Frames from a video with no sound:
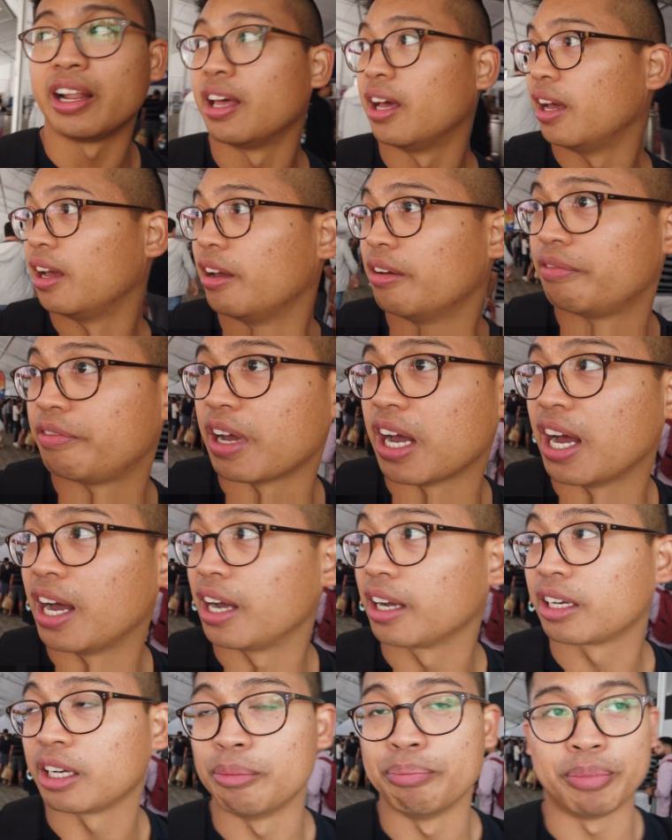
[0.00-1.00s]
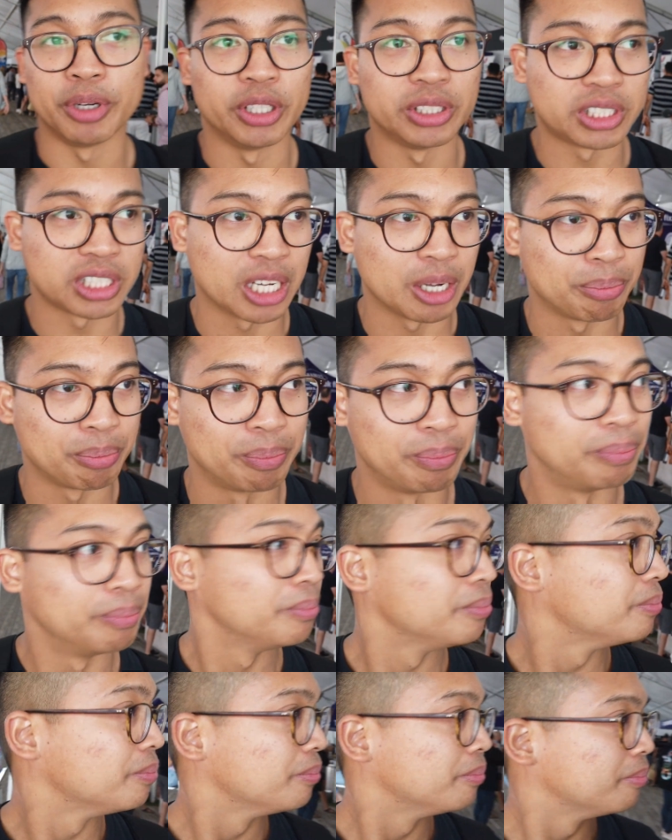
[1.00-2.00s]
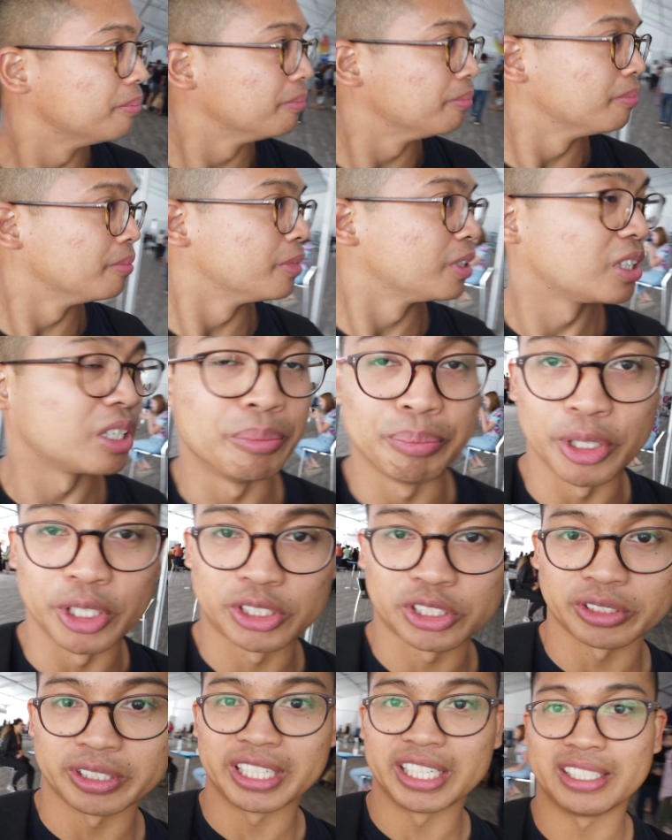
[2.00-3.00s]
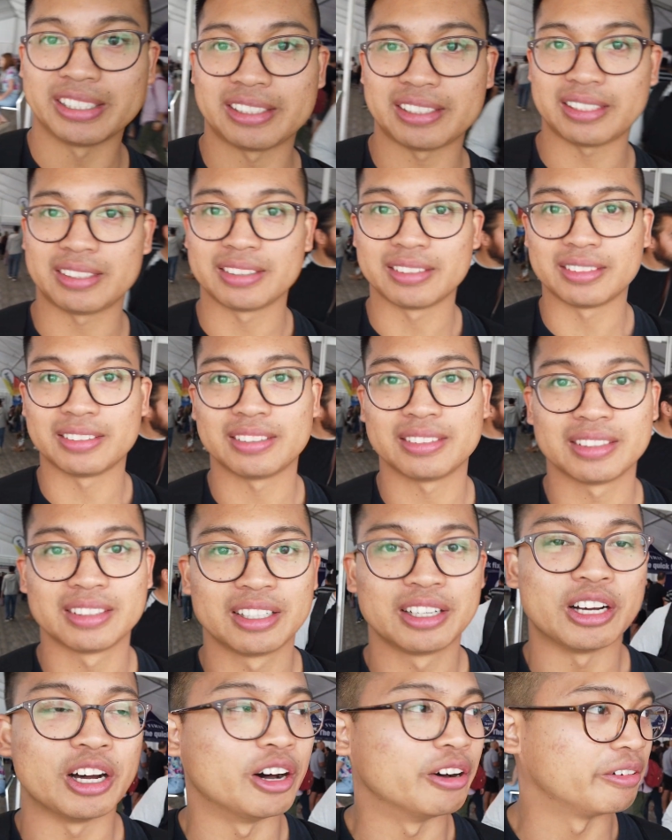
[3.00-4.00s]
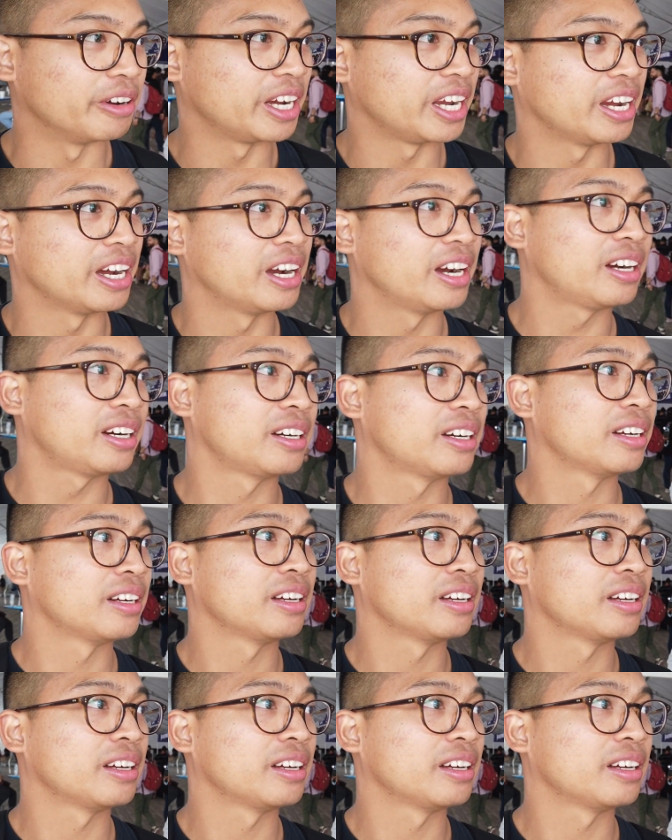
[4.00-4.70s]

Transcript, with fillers: of kombucheries over here.